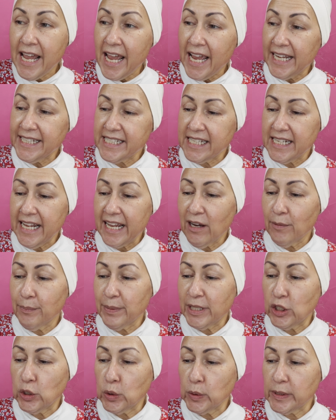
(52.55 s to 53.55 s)
and today I'll
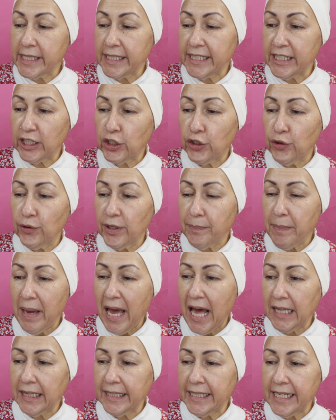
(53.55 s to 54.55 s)
be using the Cutie
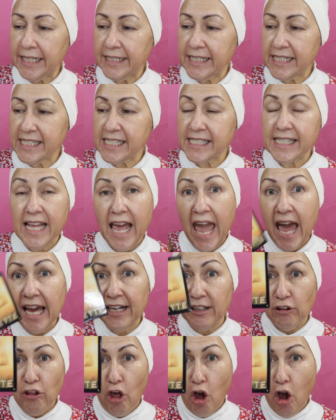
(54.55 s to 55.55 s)
palette, and this is the
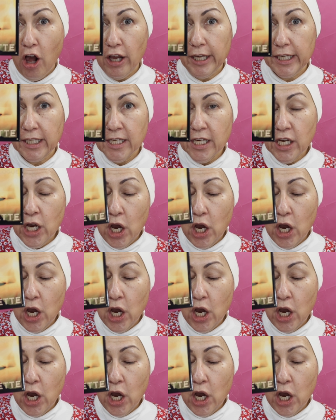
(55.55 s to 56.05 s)
analog,